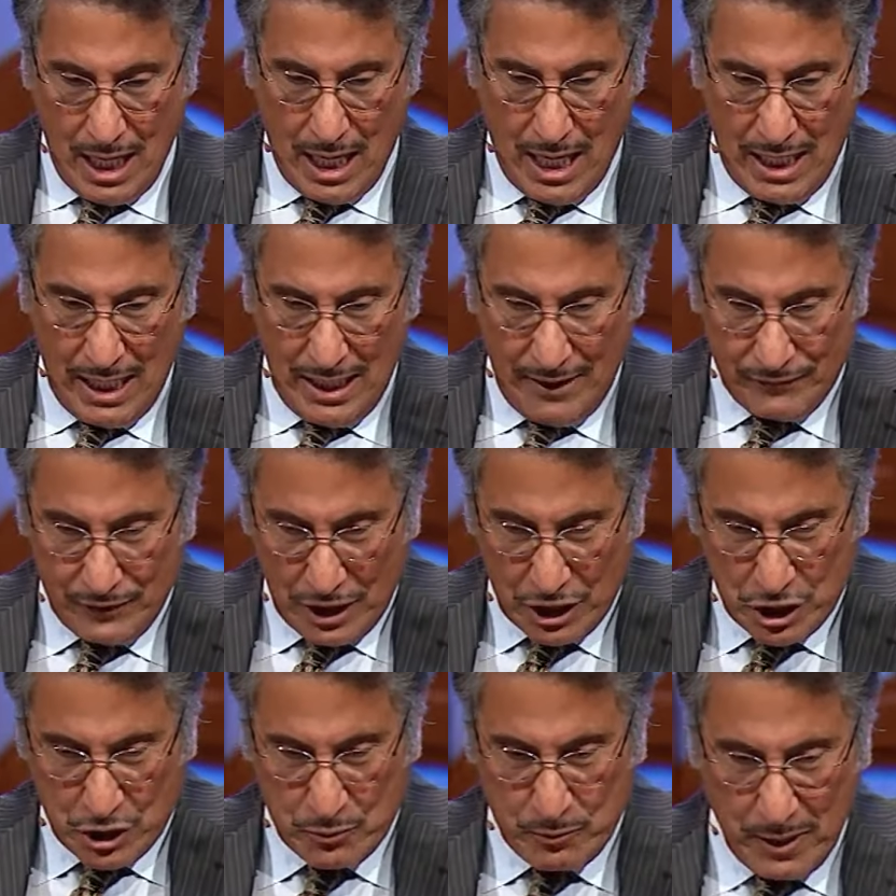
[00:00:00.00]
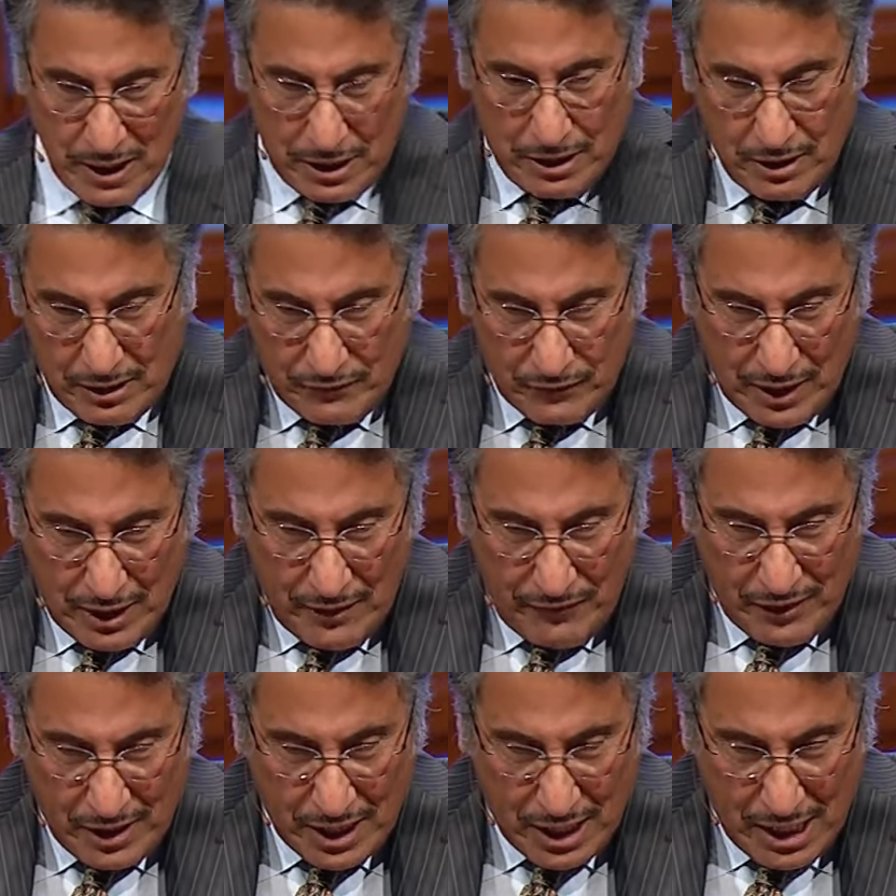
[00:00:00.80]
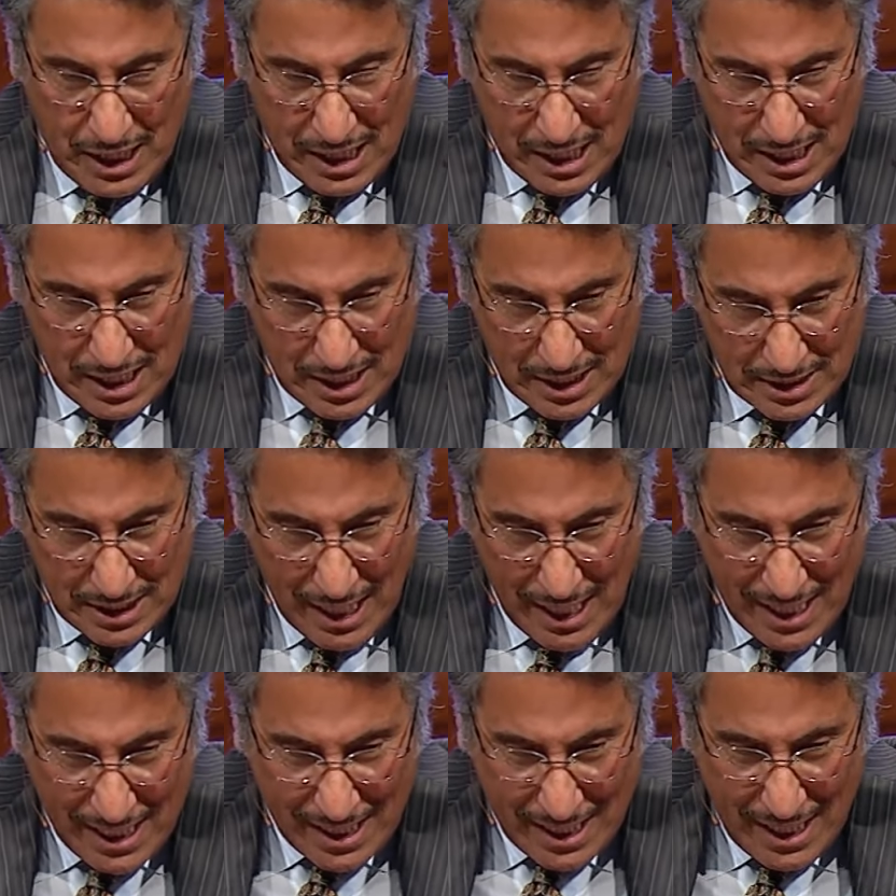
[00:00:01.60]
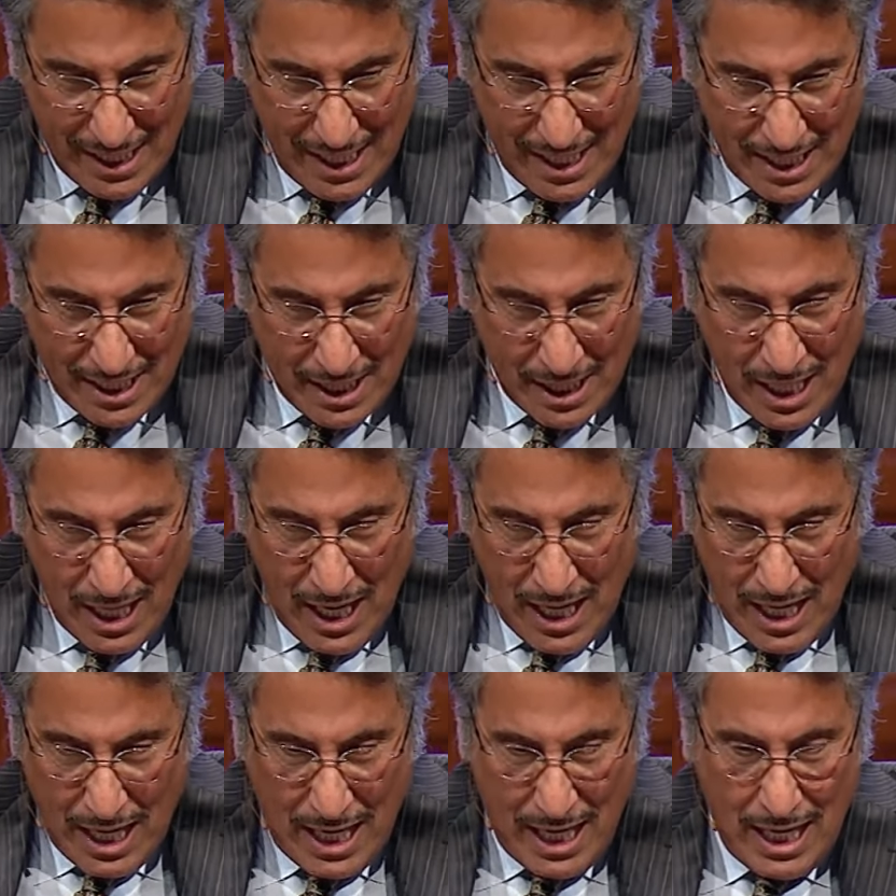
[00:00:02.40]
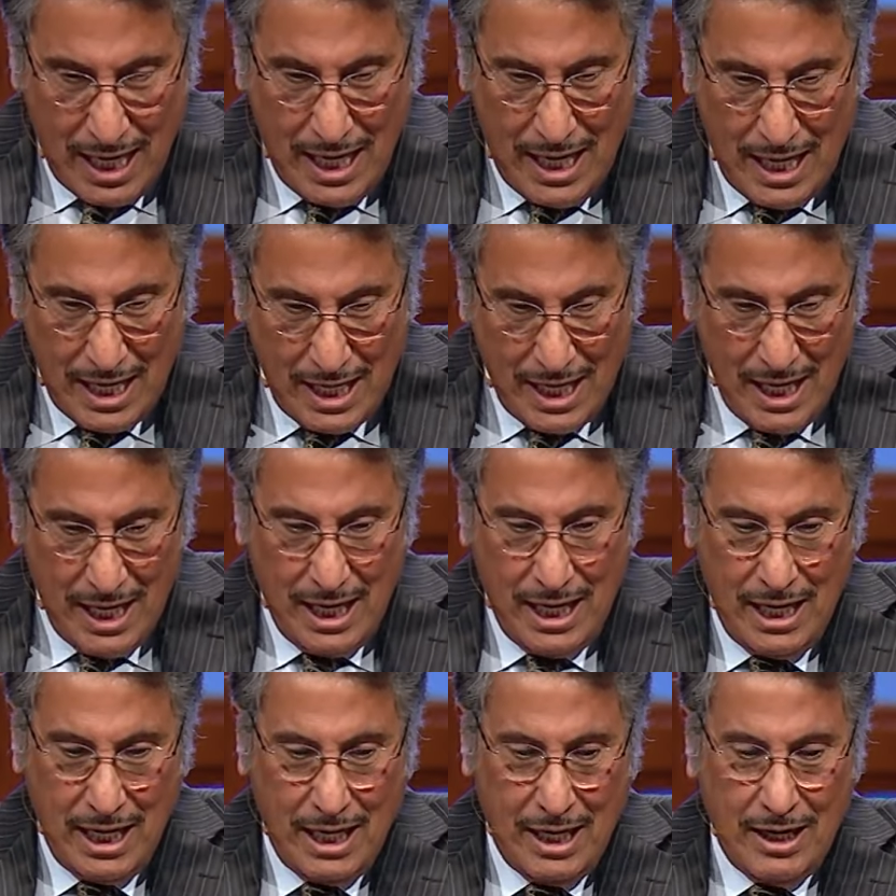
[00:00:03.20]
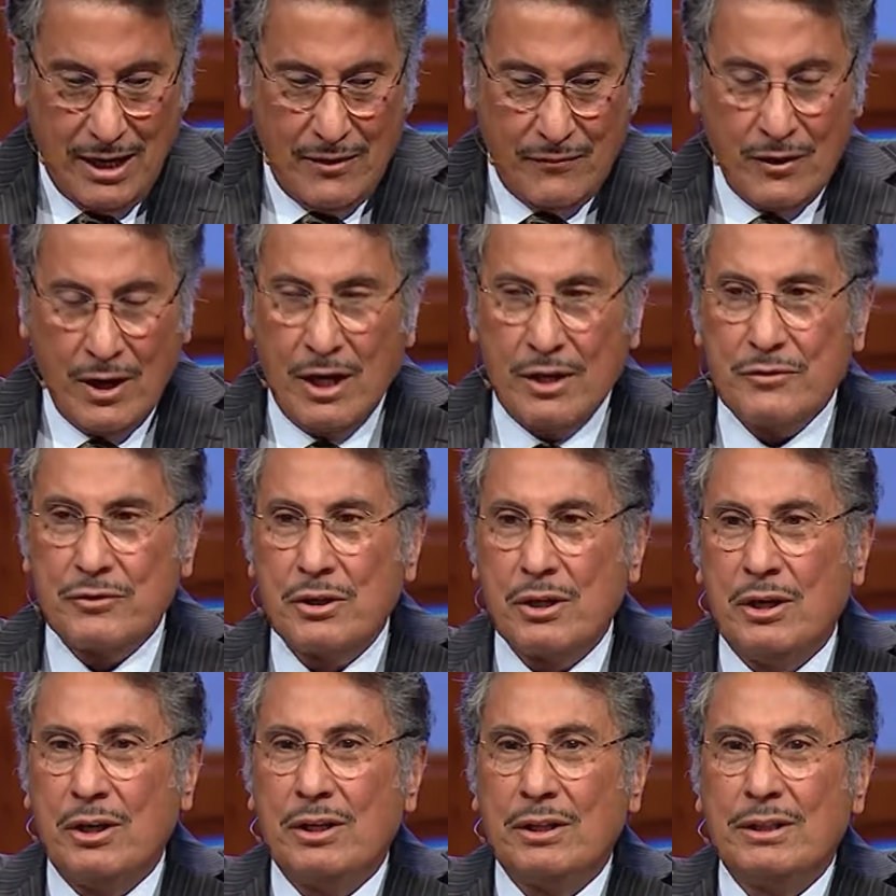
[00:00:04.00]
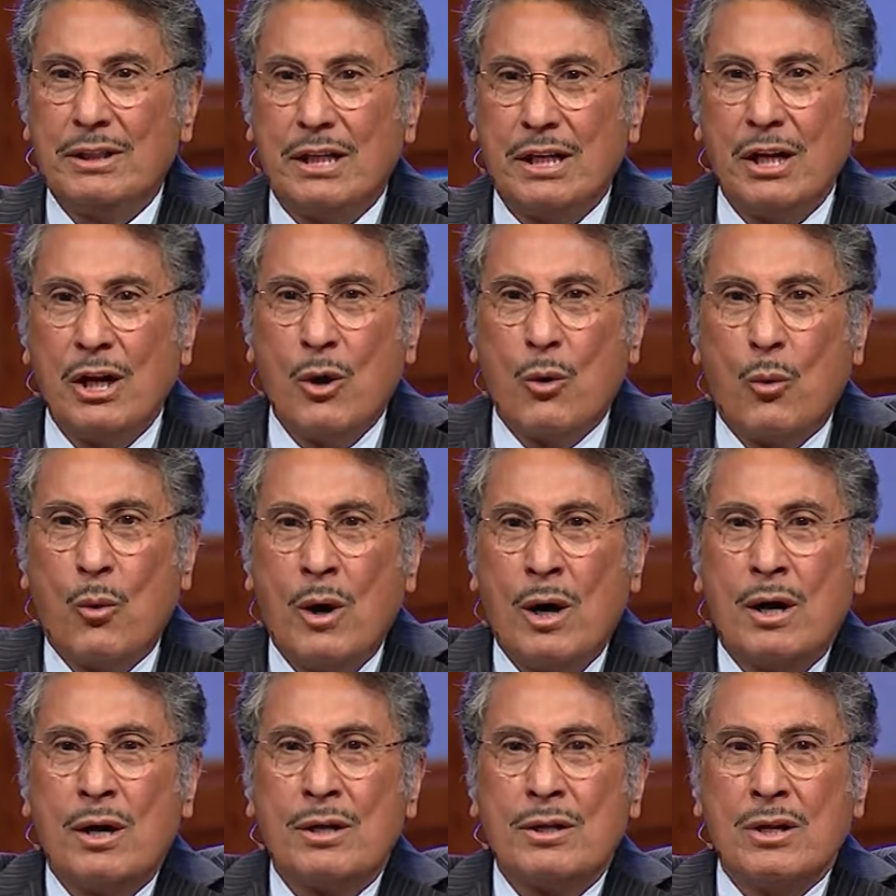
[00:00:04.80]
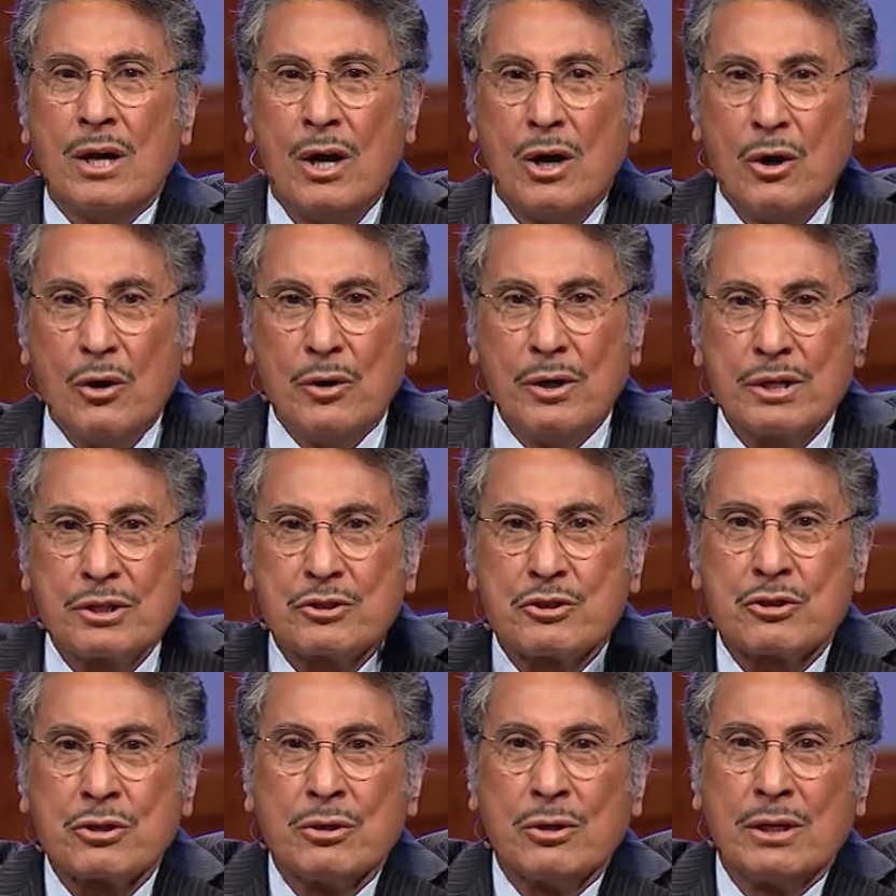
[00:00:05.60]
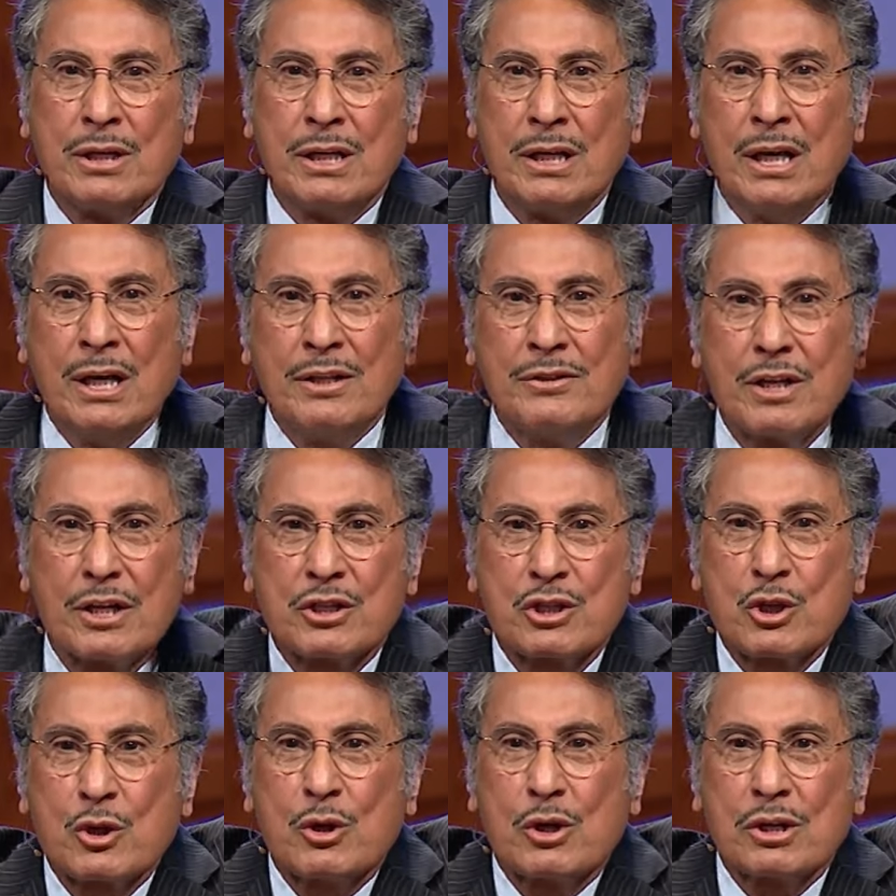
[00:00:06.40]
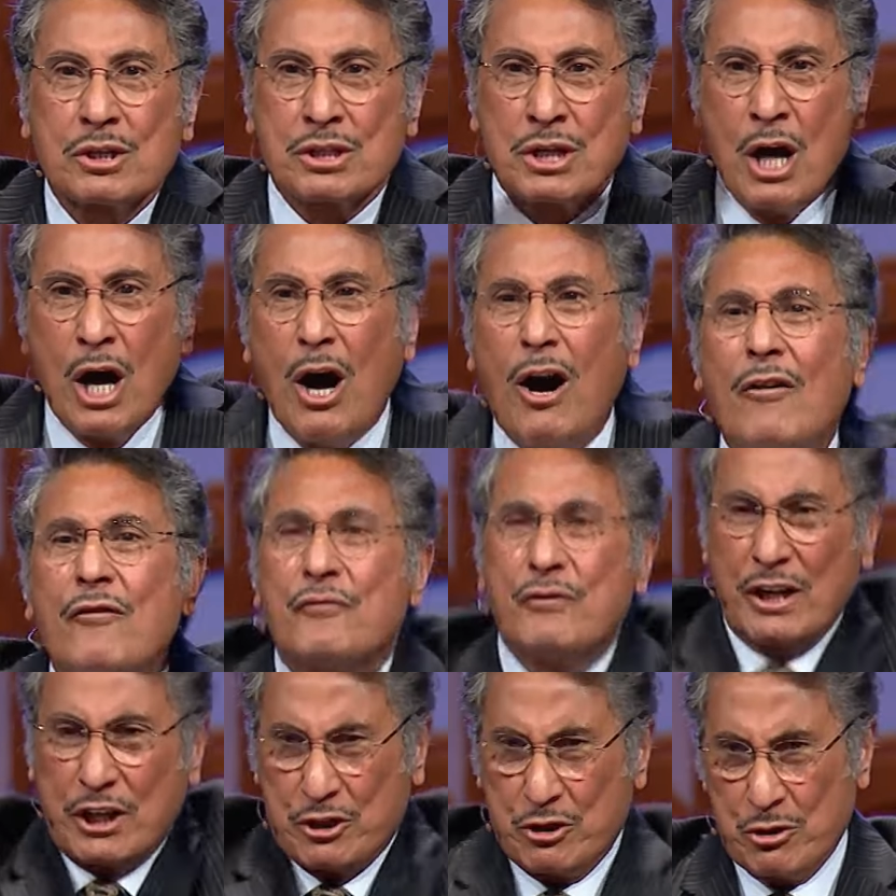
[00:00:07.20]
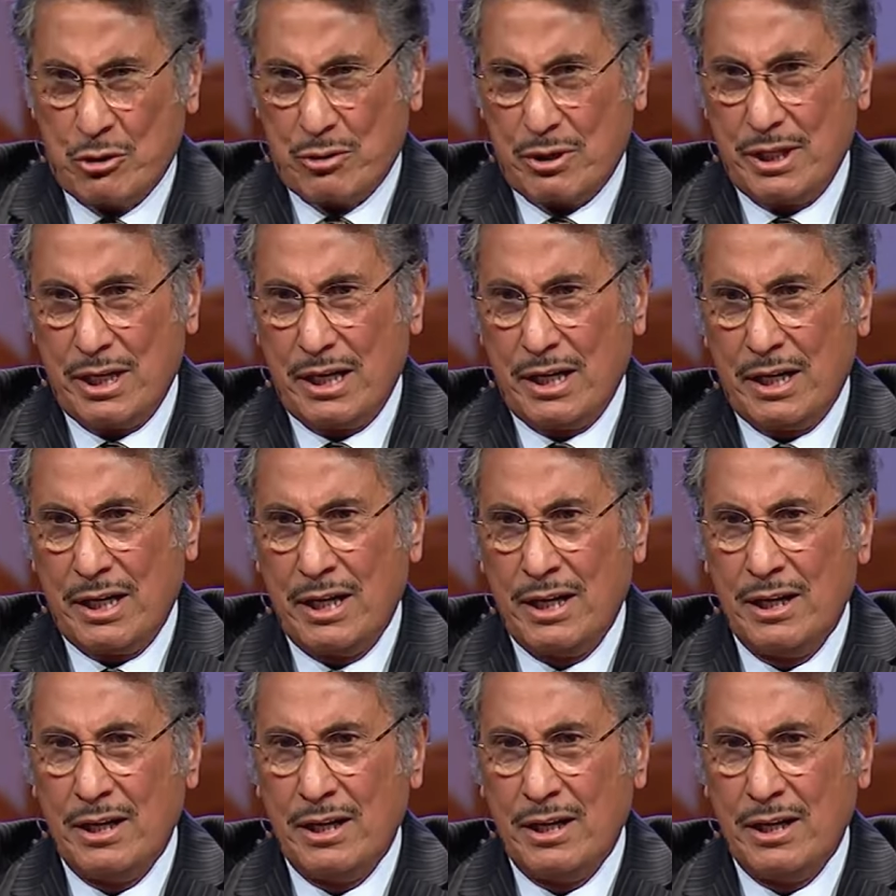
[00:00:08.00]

I have the spirit of the living God. Hey, king, I have the only one who is truly the source of victory.